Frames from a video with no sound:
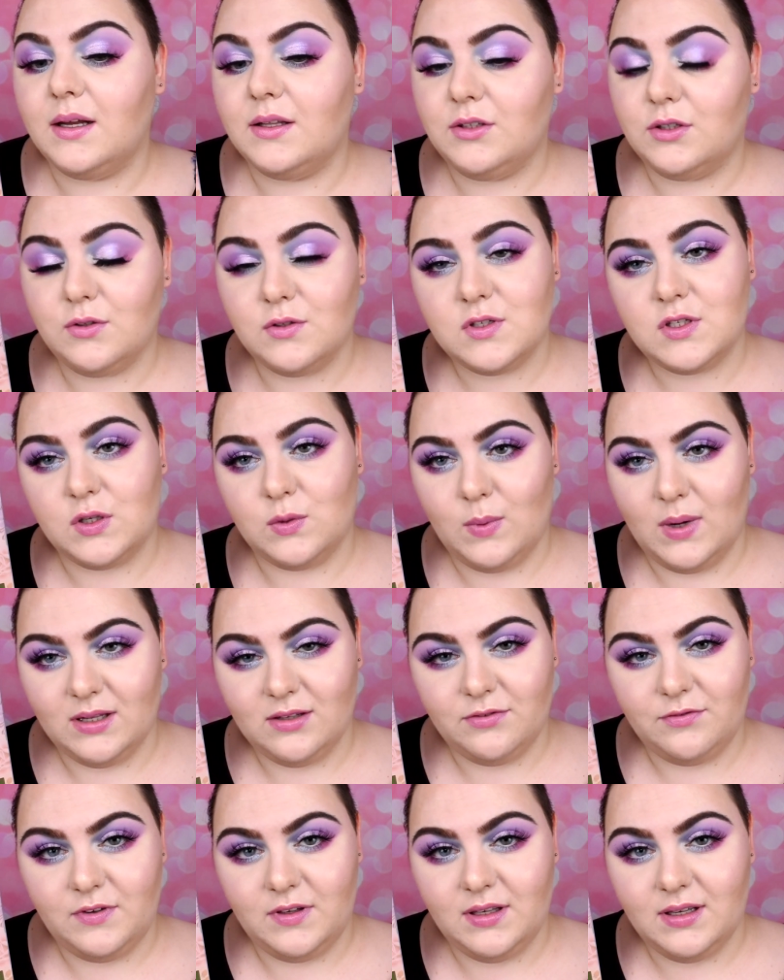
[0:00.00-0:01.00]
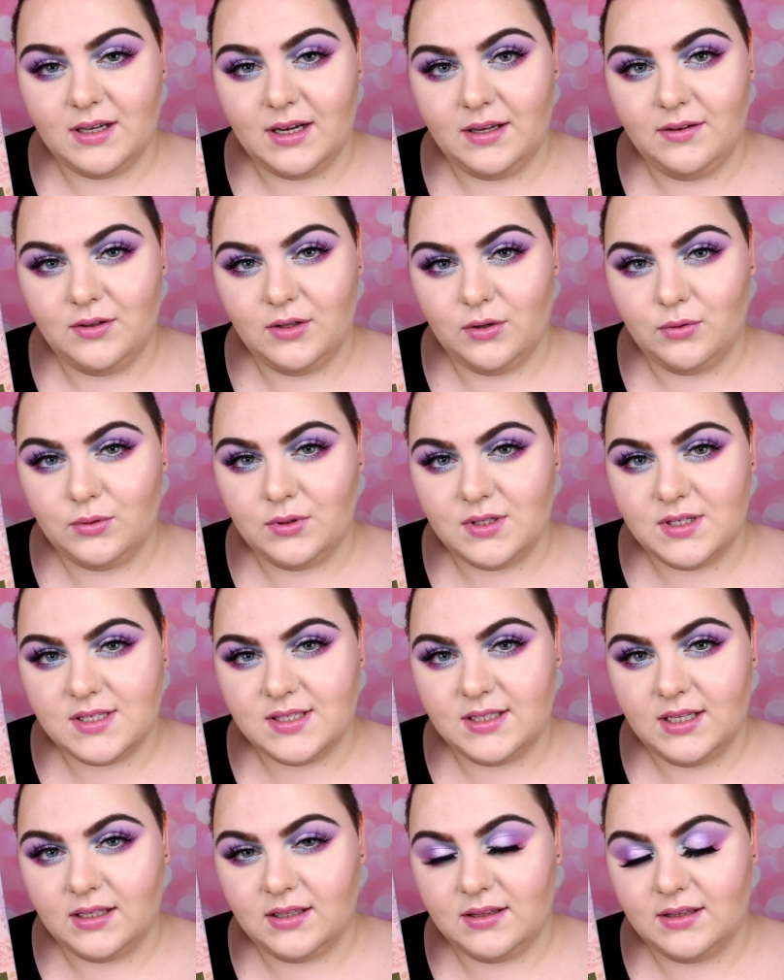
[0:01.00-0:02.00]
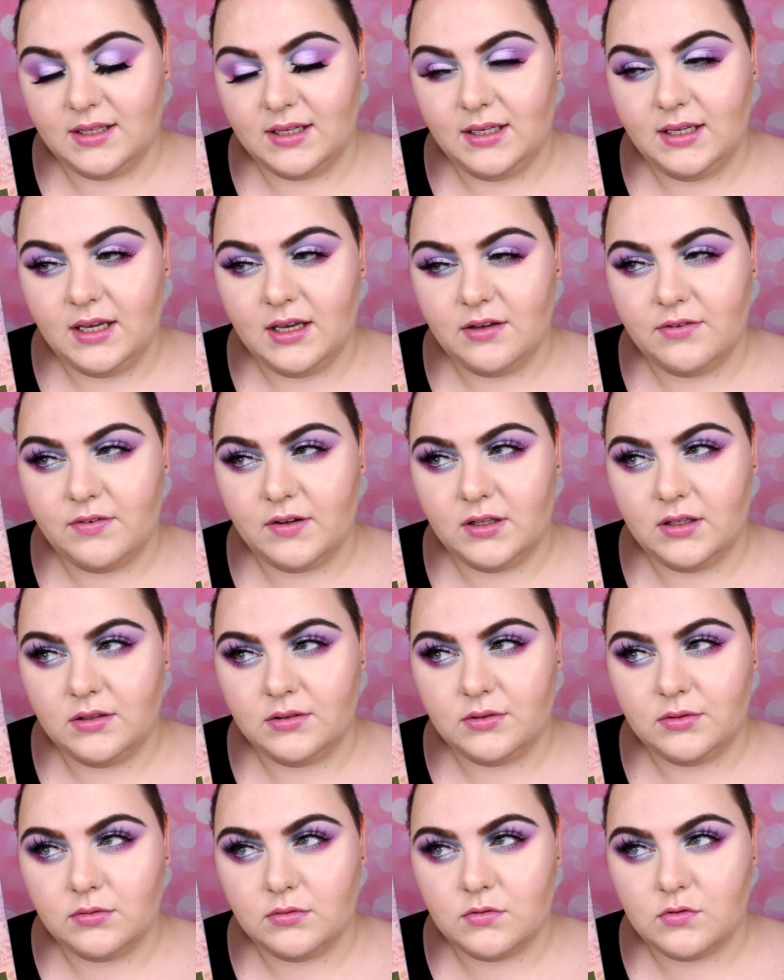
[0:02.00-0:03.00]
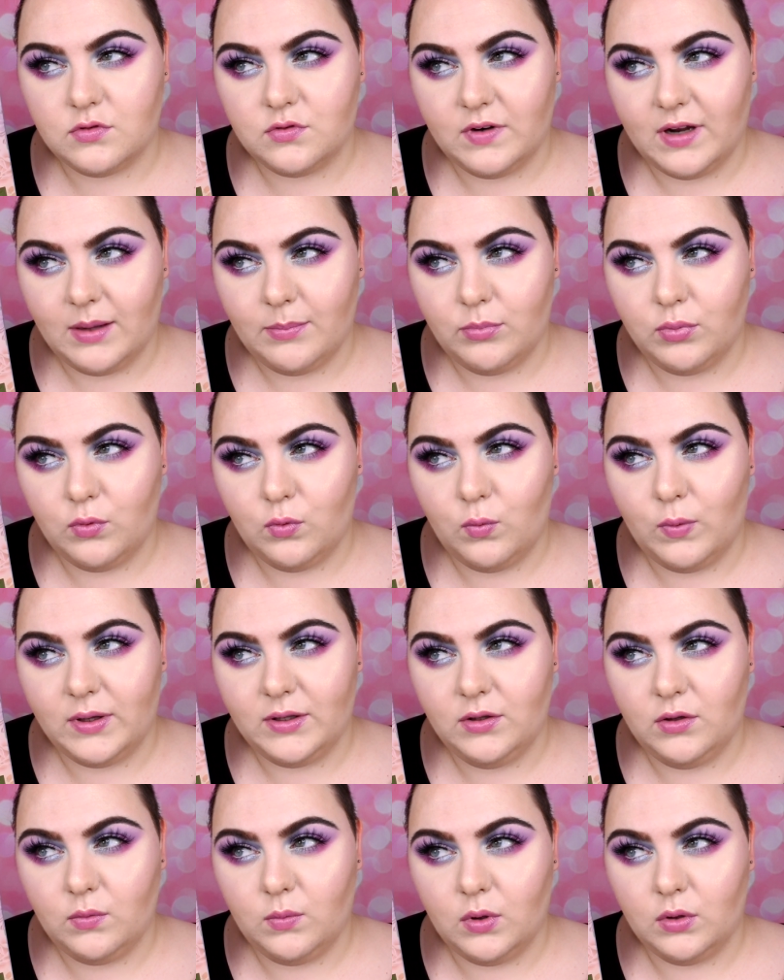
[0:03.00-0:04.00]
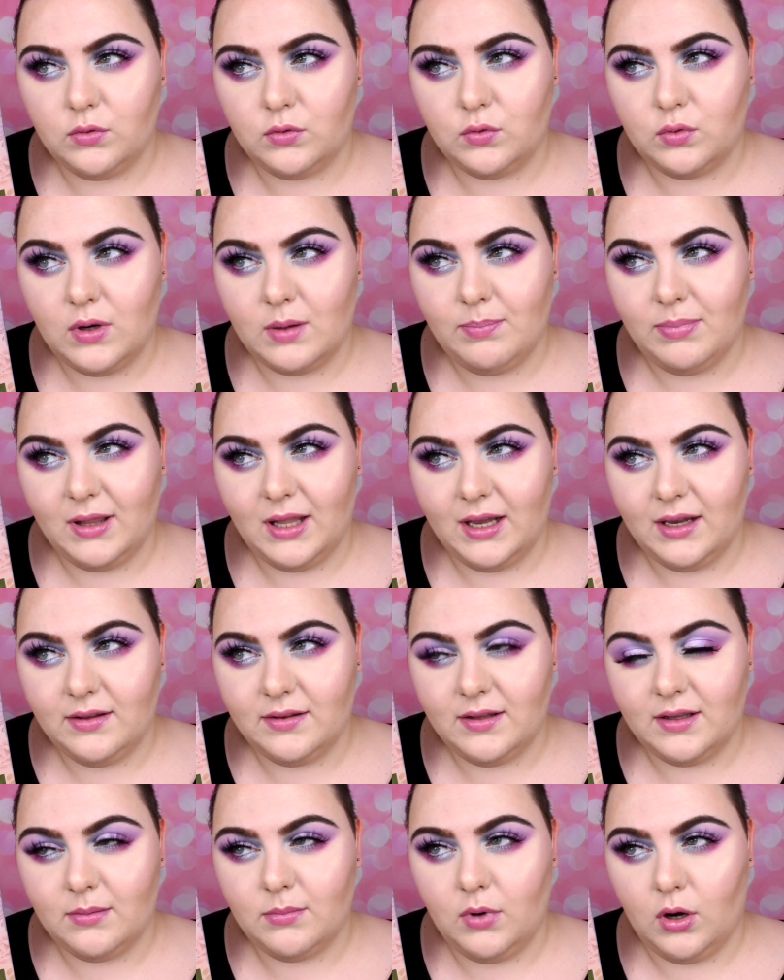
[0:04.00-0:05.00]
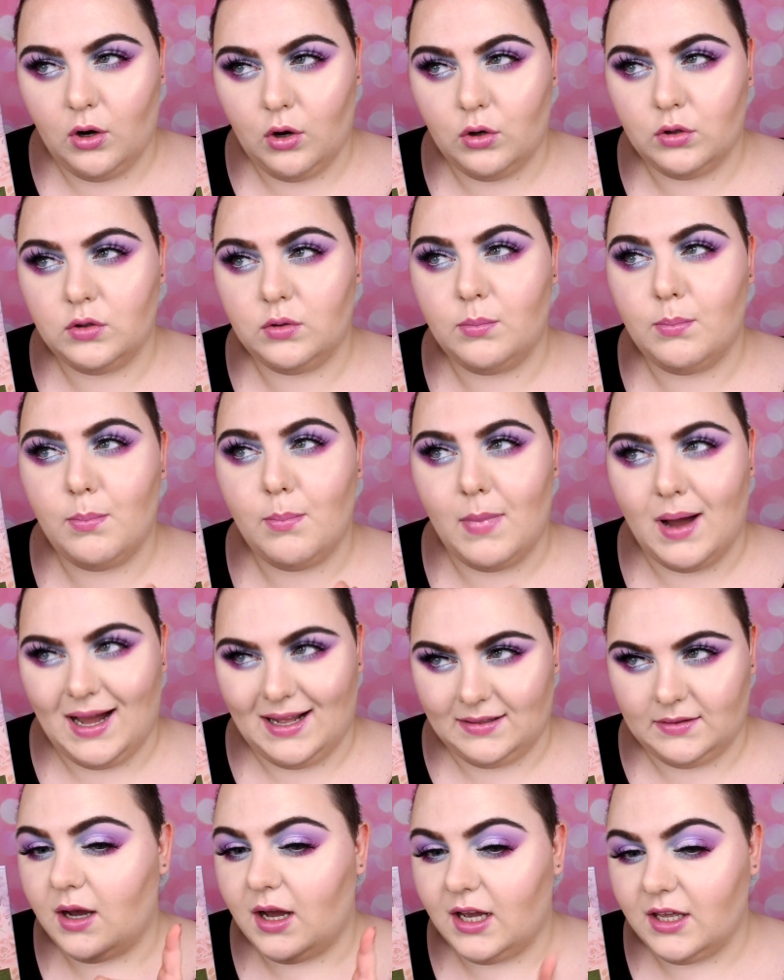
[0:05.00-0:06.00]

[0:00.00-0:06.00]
And also one thing I noticed that they have a little trouble when you want to apply them on matte.